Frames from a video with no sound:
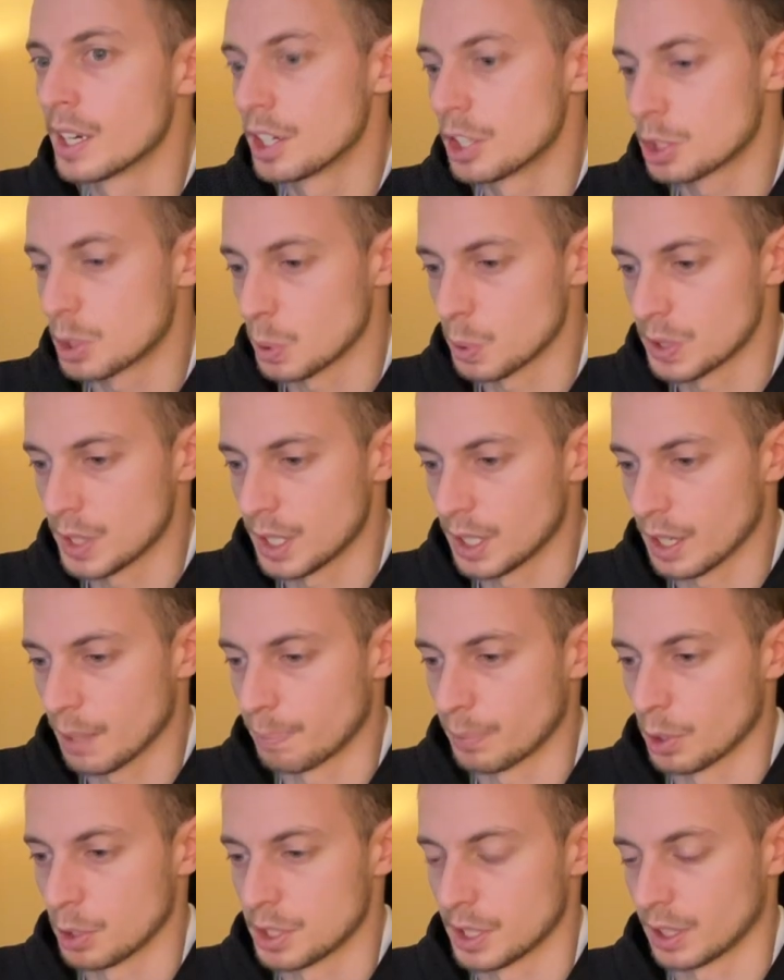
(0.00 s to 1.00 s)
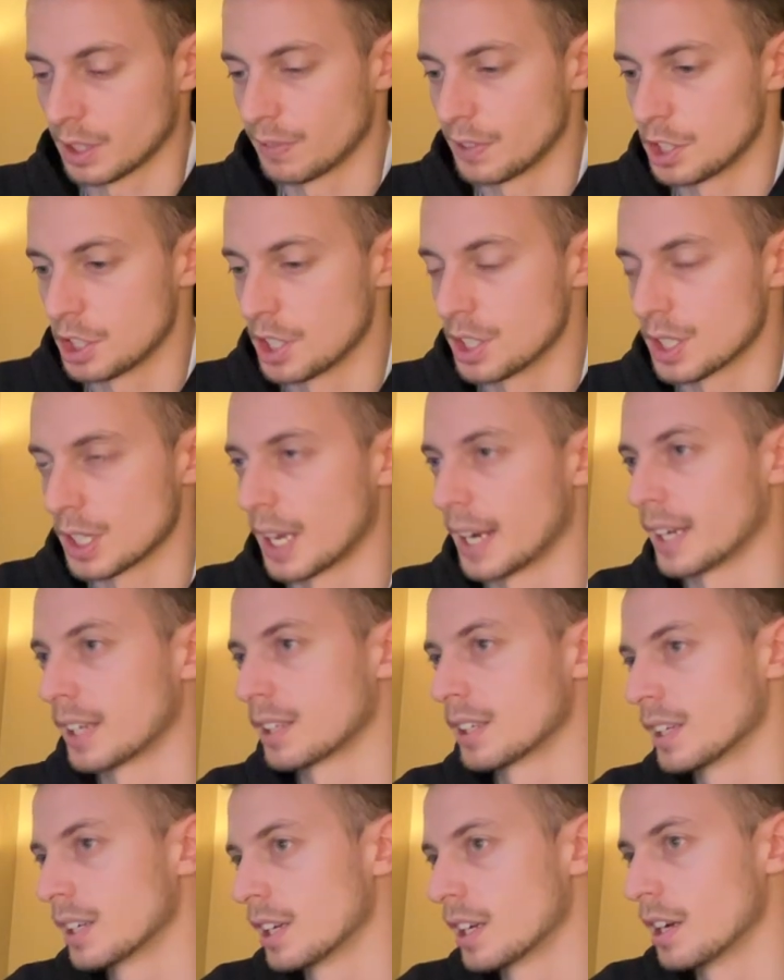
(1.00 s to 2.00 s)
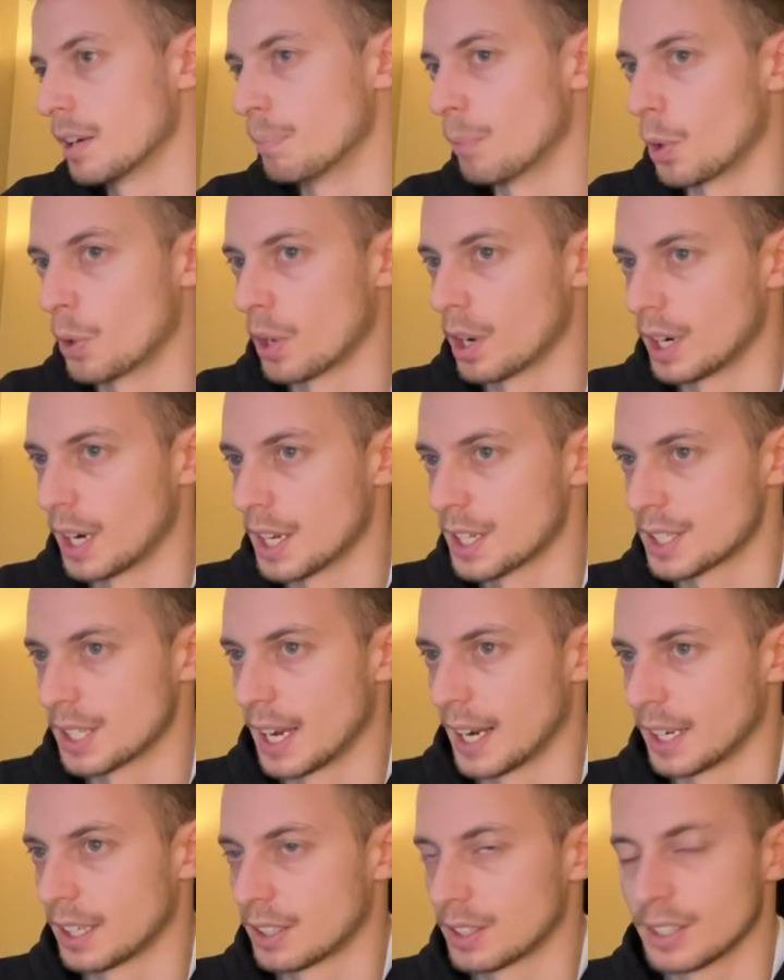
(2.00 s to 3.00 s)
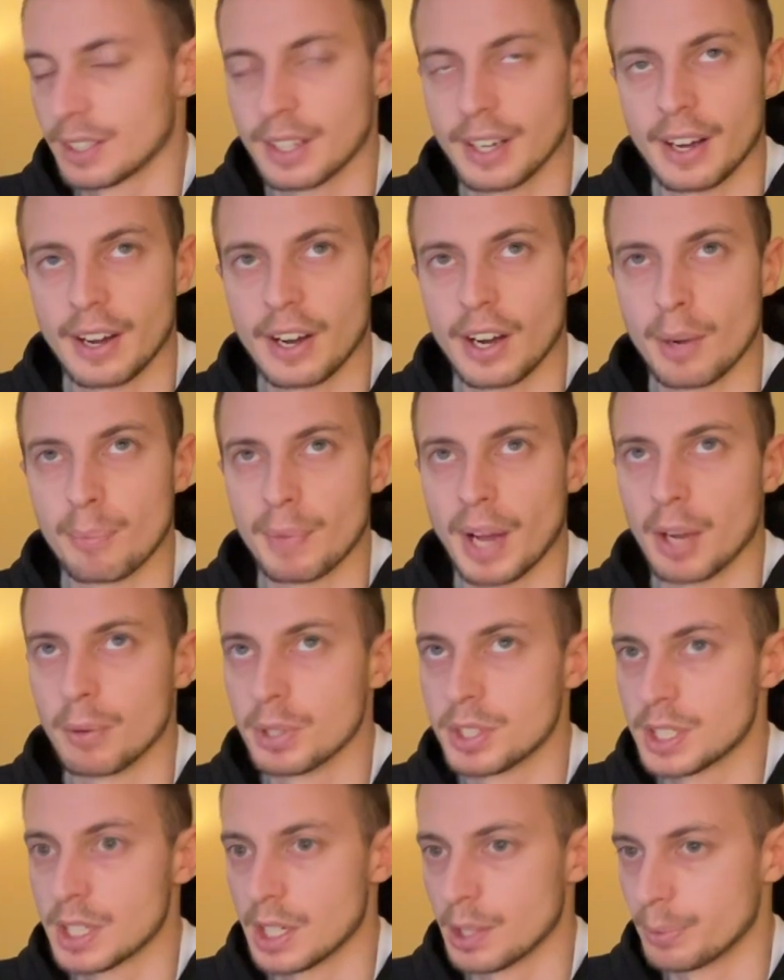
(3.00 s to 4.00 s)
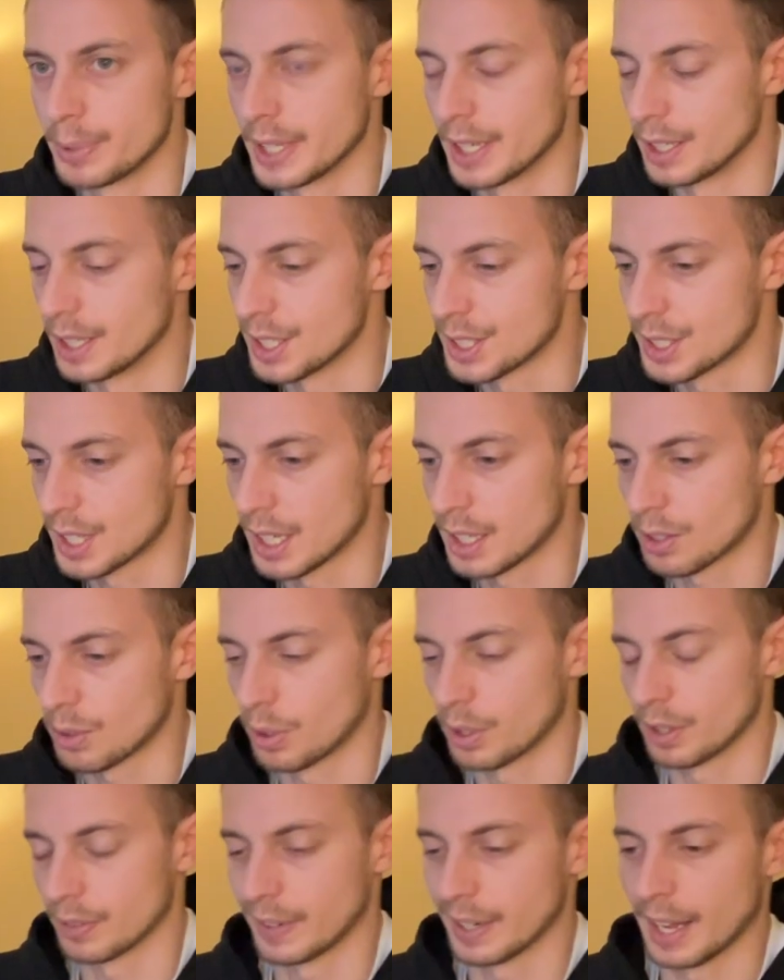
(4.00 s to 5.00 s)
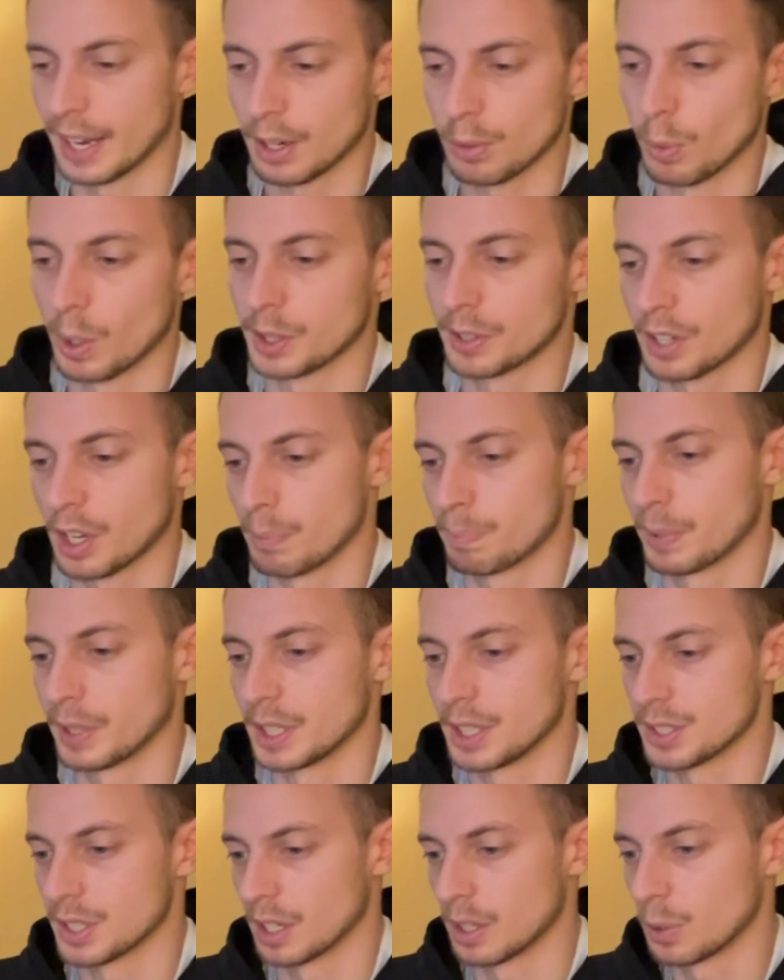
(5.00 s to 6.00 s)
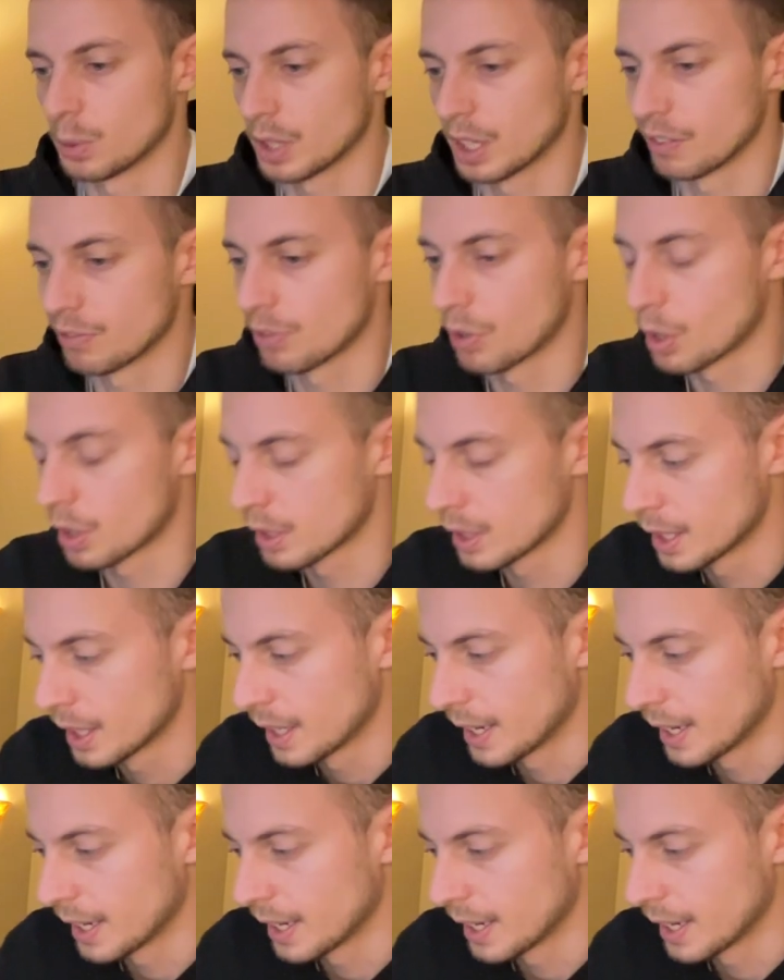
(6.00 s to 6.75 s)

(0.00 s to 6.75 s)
Choosing a project which is like more or less like I would say realistic, or like what companies are looking for.